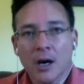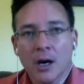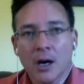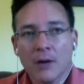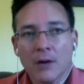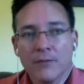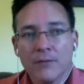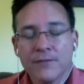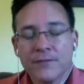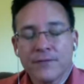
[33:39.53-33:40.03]

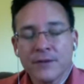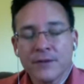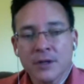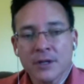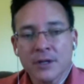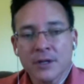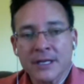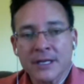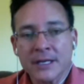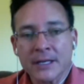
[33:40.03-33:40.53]

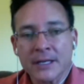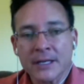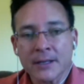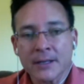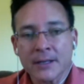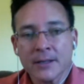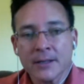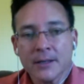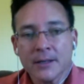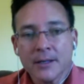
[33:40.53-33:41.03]
feeling
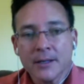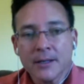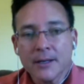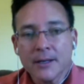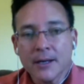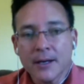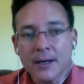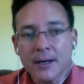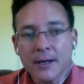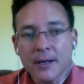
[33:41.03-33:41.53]

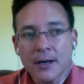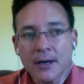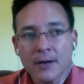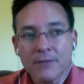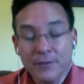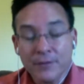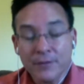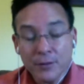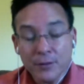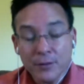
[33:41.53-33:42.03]

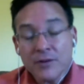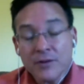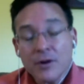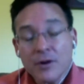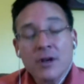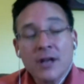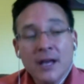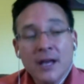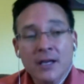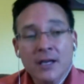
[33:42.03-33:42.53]
very
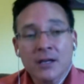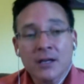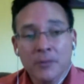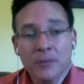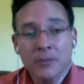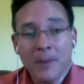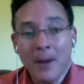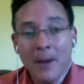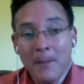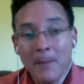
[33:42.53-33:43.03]
negative
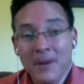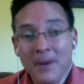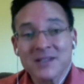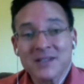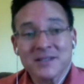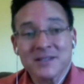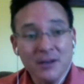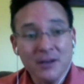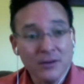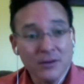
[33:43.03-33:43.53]
about
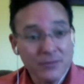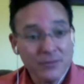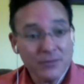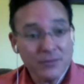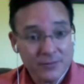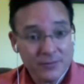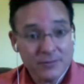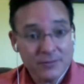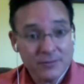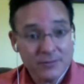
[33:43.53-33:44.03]
myself,
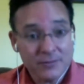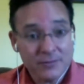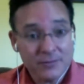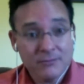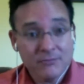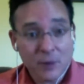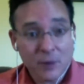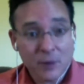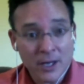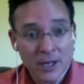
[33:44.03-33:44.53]

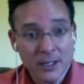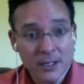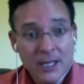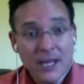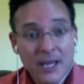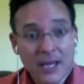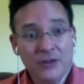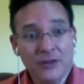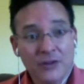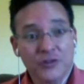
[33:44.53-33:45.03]
right?
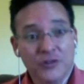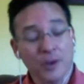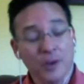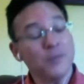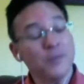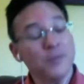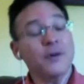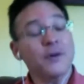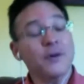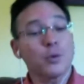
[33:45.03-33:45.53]
And
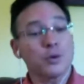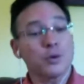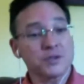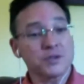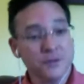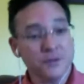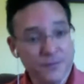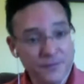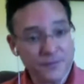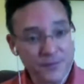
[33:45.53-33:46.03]
some of it
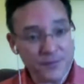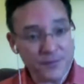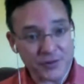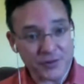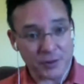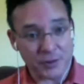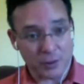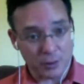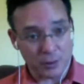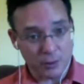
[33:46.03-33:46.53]
was the
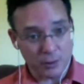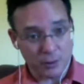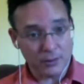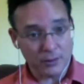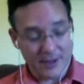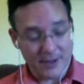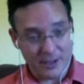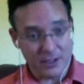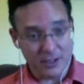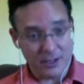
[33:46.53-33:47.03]
physical
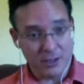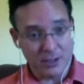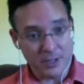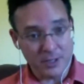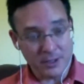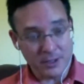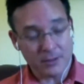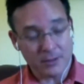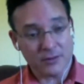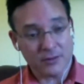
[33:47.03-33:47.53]

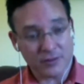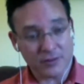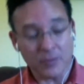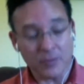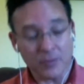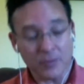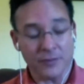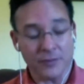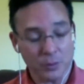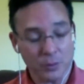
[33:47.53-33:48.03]
element. Some
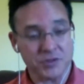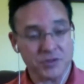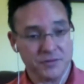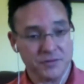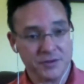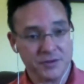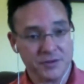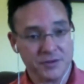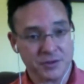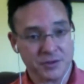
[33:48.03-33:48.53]
of it was the
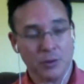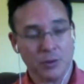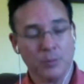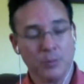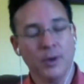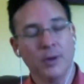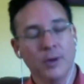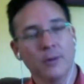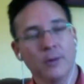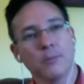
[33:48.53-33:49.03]
physical,
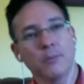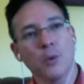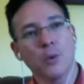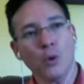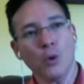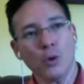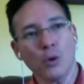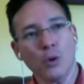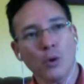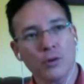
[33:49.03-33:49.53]
but
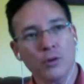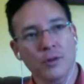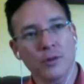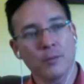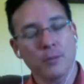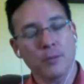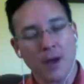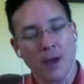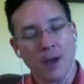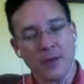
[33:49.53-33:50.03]

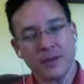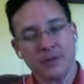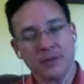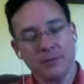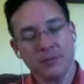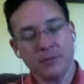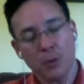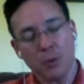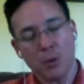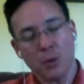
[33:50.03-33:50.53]
I think
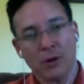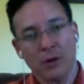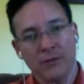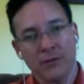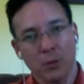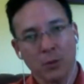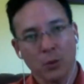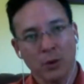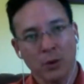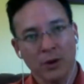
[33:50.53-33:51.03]
more of
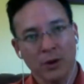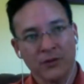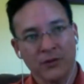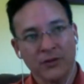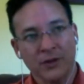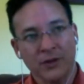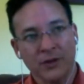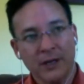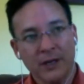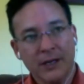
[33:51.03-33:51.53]
it
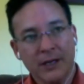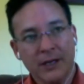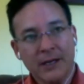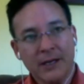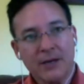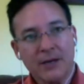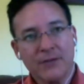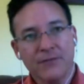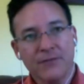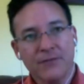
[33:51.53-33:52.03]
was
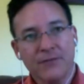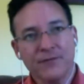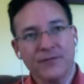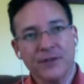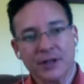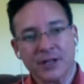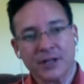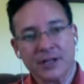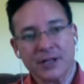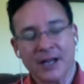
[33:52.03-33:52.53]

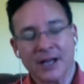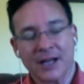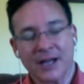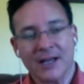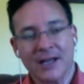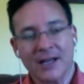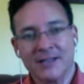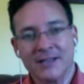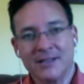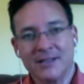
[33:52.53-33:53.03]
feeling like I